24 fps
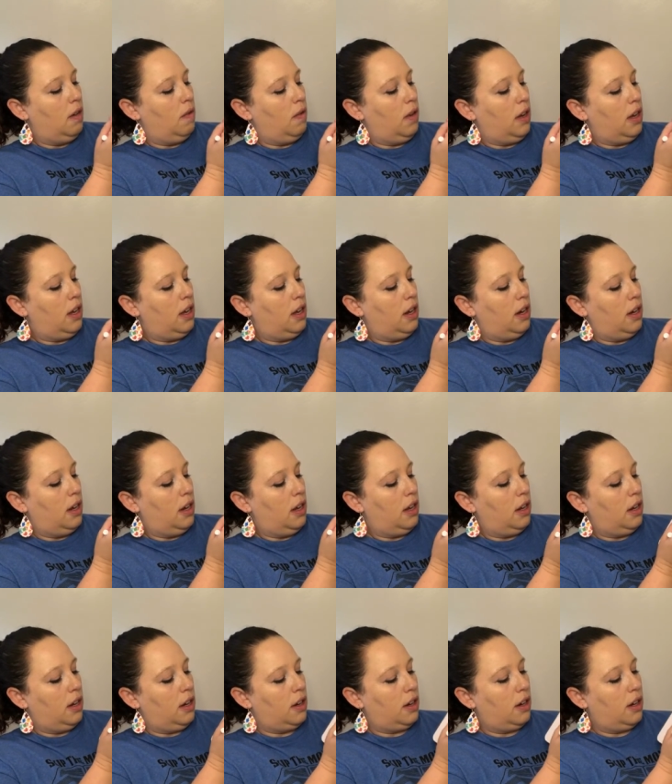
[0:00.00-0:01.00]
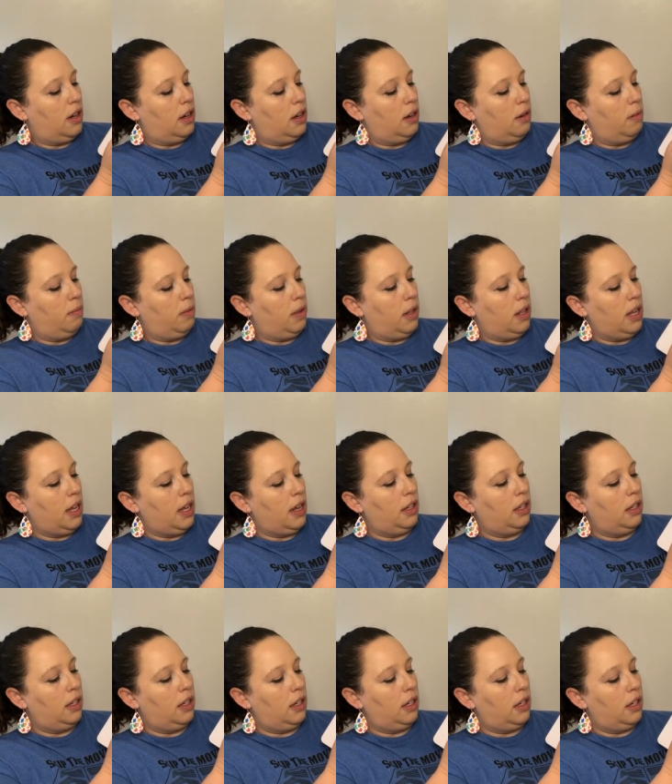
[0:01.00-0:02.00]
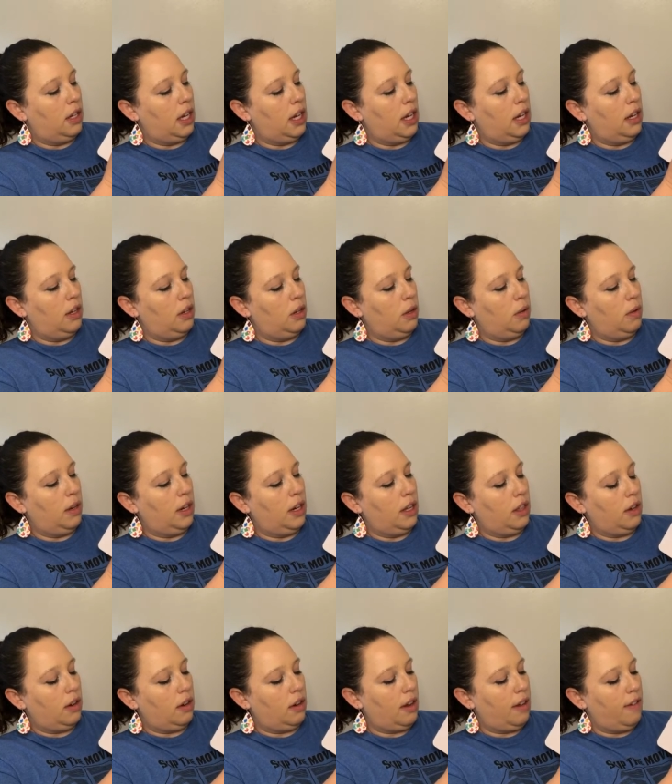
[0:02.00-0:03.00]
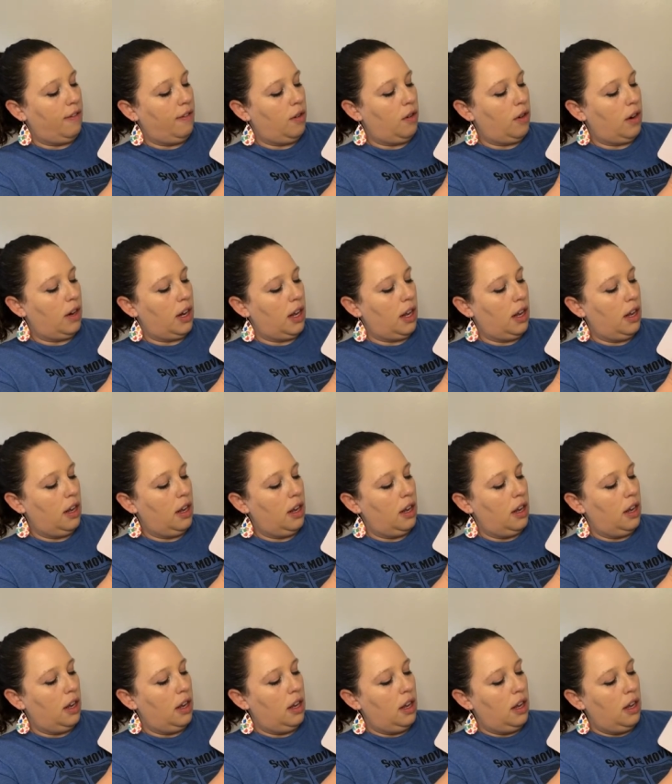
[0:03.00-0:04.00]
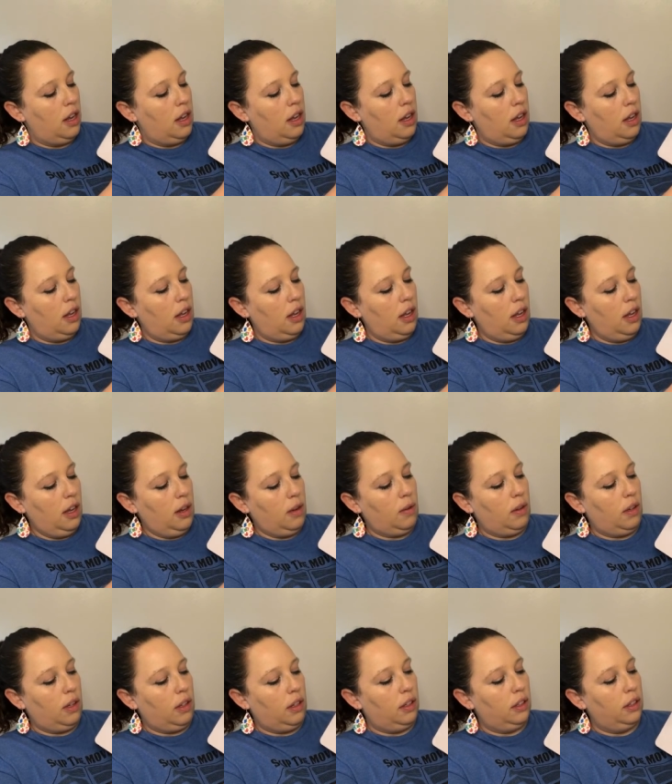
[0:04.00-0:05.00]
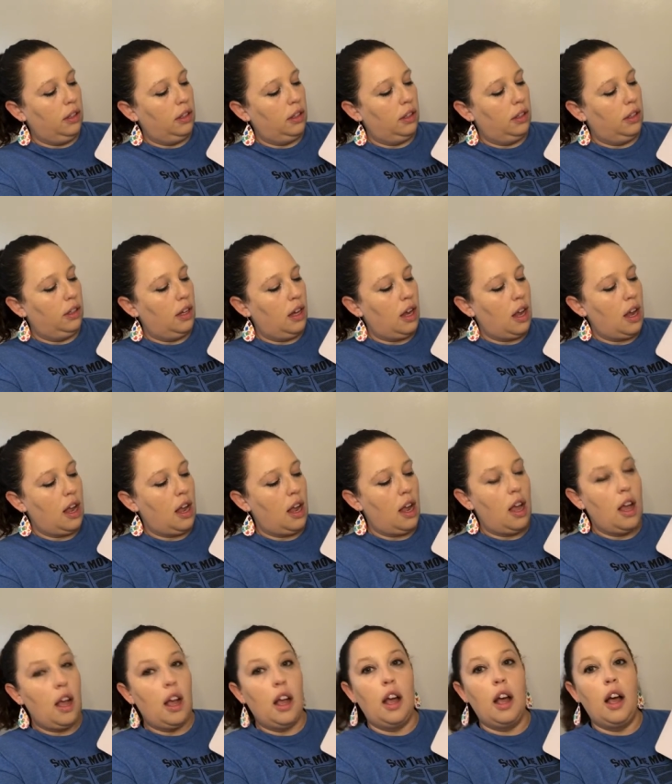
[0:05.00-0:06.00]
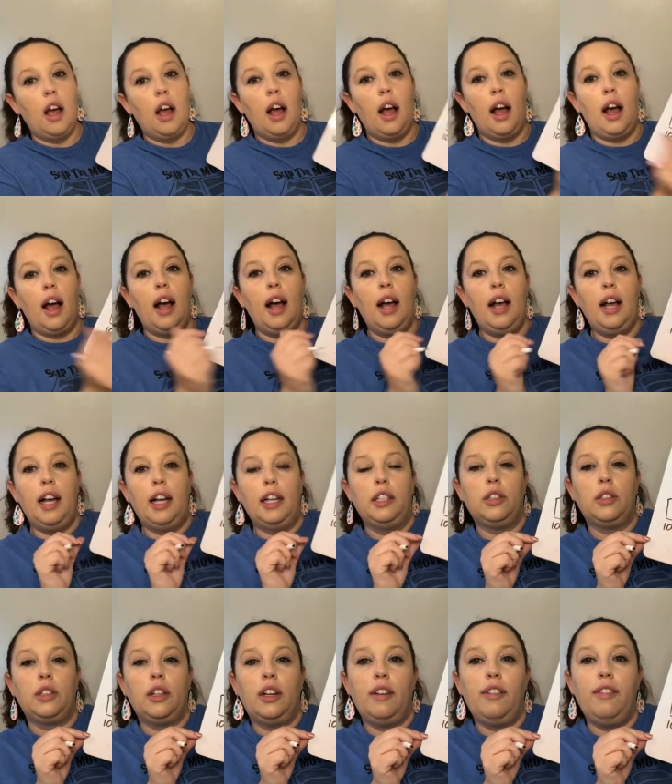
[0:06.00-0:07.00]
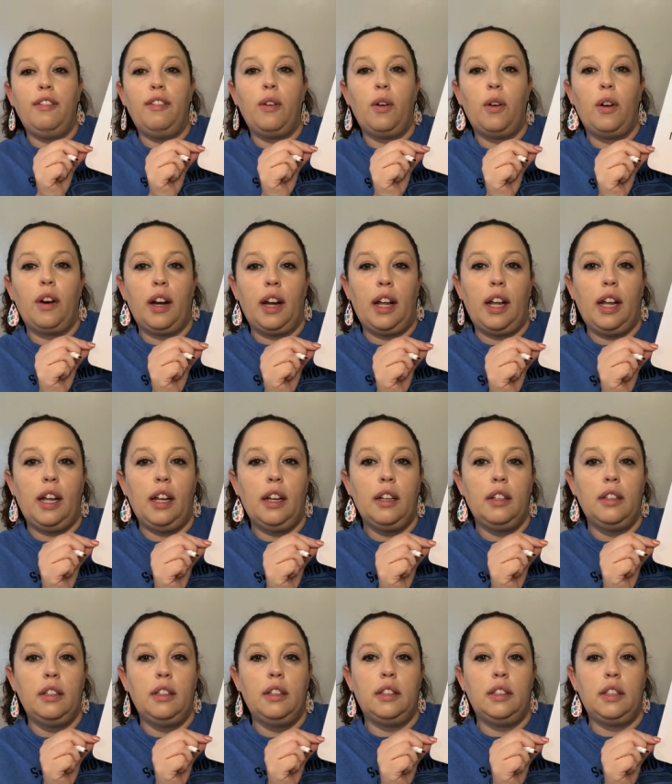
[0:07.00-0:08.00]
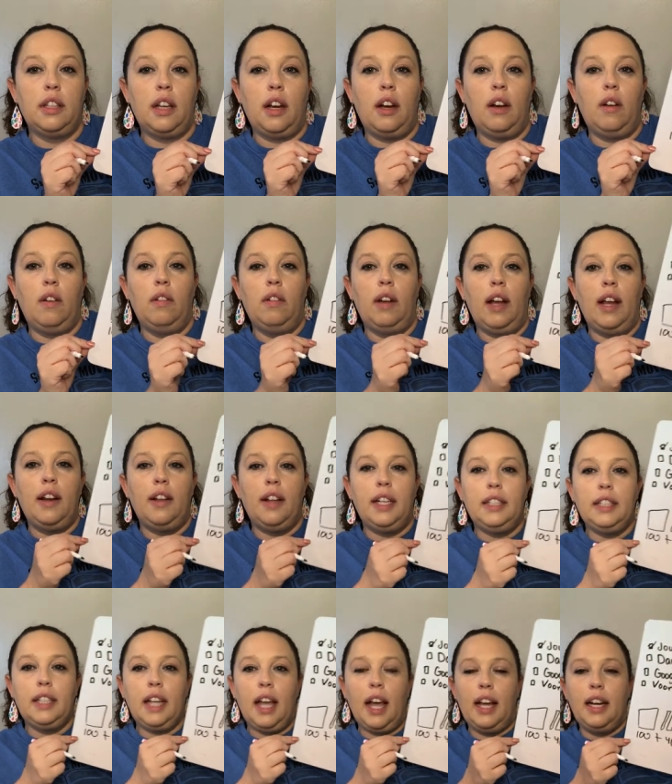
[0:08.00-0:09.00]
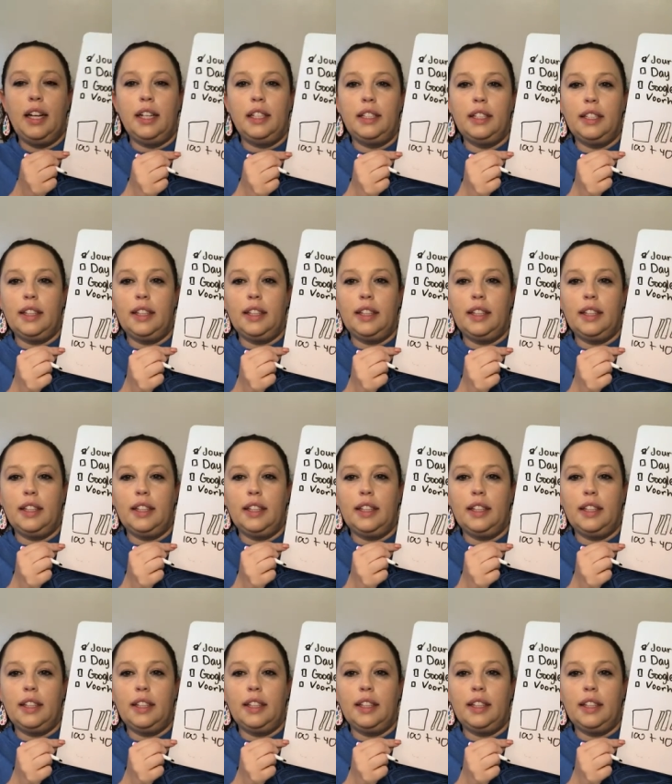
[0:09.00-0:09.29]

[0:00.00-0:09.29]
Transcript: 100 plus 10, 20, 30, 40 equals 140. So I know it's kind of